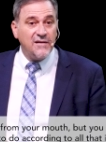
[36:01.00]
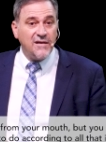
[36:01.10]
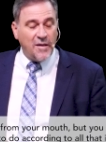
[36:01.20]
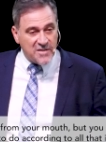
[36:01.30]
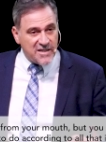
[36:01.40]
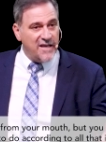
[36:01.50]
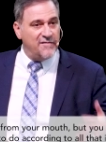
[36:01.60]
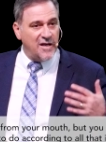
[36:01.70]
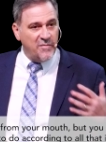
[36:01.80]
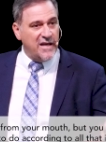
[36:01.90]
I'm
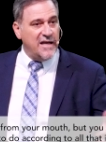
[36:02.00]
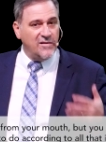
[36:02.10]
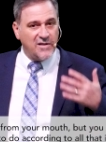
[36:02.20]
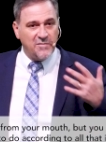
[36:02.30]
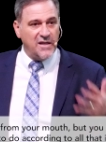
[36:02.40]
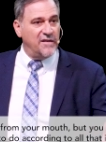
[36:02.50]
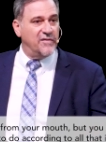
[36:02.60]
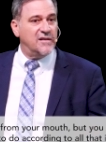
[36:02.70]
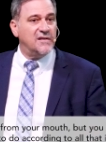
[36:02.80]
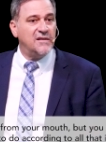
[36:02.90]
saved, I'm healed, I'm
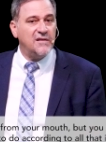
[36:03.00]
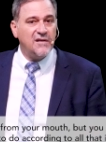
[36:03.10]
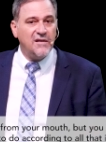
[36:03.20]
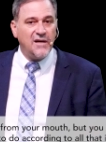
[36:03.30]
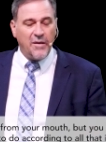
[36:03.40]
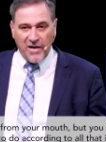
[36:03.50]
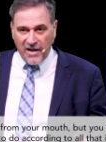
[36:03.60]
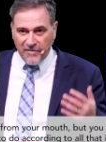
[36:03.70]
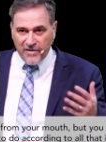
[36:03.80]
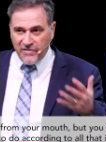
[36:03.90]
delivered. I'm a
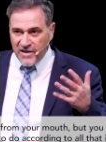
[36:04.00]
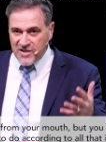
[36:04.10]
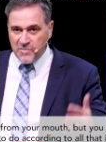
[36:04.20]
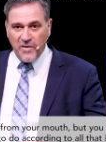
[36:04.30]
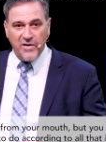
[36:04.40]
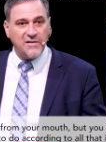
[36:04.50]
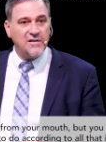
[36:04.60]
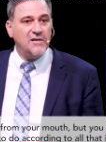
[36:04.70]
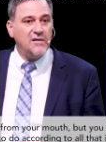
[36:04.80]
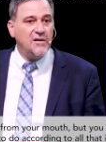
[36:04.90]
life giving spirit.
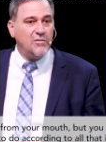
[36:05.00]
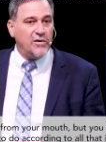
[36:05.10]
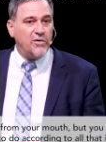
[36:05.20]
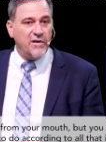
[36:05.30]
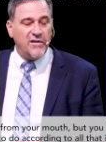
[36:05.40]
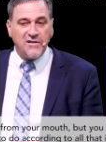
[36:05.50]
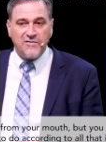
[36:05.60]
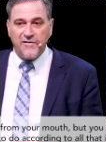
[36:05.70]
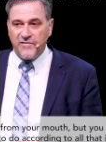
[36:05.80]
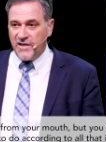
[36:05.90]
1 Corinthians
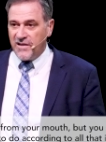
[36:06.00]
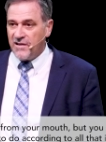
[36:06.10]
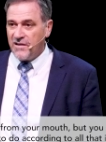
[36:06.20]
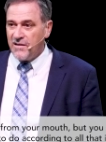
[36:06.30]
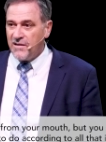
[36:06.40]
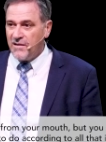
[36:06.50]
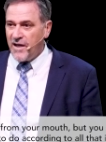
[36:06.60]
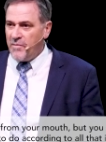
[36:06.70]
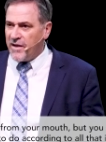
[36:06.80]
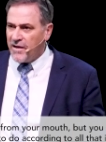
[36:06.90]
15.
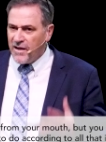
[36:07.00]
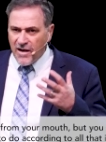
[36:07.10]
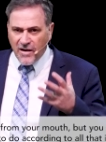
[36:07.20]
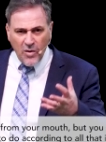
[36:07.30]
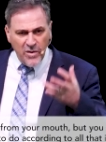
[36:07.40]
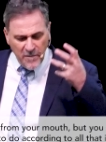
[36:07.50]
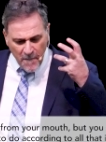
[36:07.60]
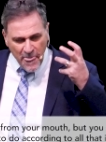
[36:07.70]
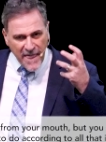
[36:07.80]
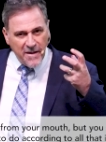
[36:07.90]
Amen. Go and
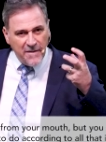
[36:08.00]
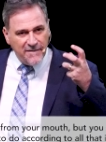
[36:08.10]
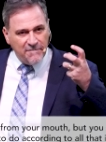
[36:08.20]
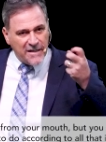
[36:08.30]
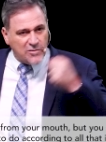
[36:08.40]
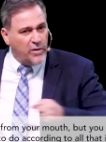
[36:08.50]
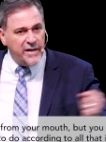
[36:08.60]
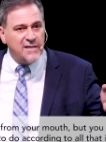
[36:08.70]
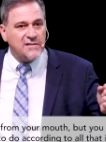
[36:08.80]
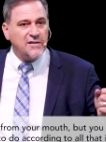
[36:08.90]
that's all it
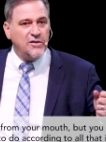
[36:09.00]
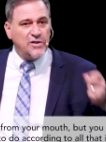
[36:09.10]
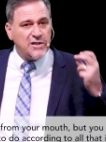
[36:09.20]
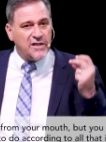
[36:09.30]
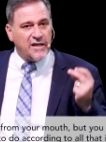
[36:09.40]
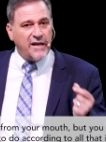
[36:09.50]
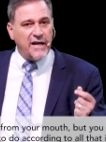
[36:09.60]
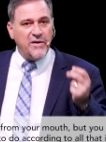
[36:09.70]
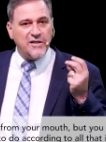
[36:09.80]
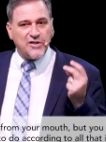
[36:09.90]
is. You're just
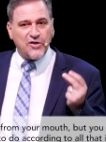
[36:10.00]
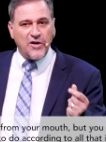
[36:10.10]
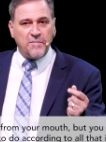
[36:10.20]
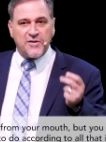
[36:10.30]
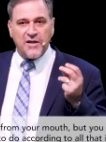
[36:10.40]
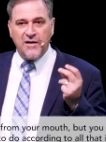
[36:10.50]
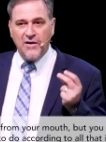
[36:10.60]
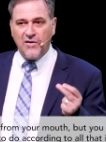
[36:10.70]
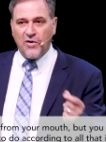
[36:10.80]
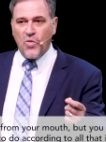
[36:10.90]
declaring scripture,
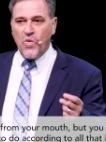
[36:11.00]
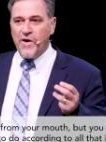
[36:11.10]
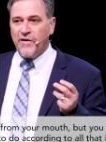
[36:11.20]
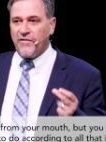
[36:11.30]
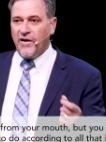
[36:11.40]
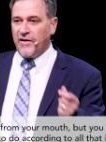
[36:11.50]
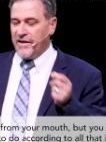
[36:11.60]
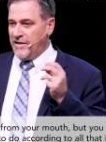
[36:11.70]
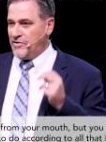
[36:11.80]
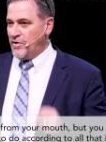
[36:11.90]
the word of God,
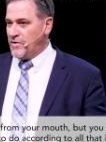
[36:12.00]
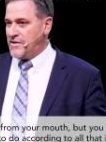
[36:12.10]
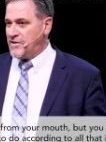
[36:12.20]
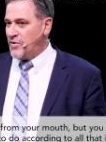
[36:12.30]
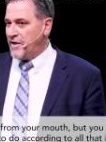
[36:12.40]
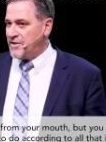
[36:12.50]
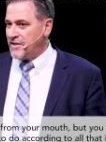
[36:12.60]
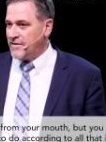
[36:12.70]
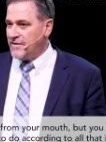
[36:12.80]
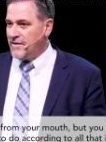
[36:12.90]
into your
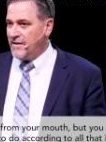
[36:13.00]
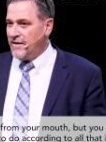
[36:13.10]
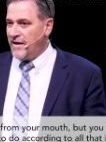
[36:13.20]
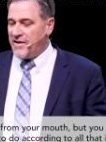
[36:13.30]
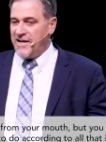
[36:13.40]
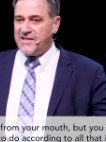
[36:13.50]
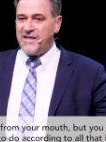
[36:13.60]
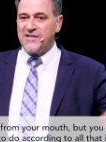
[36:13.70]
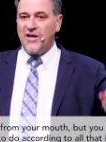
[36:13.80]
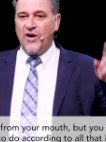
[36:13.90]
situation. And then he
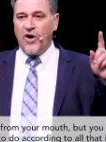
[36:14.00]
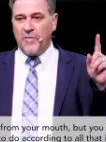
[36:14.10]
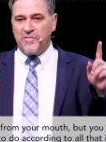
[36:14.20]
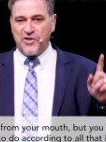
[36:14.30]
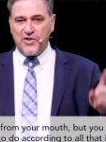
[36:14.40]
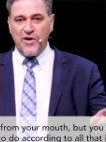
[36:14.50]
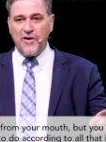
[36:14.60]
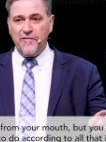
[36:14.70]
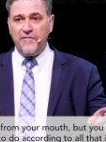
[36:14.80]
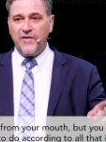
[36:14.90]
says,
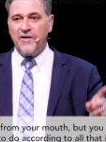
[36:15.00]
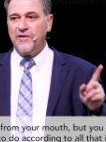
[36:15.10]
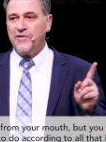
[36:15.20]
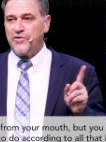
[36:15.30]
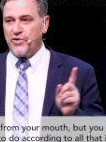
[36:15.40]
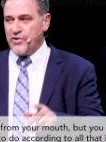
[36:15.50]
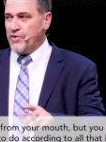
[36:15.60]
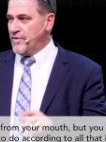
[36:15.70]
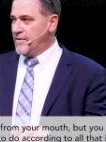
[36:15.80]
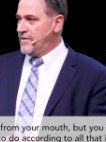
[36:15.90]
observe to do.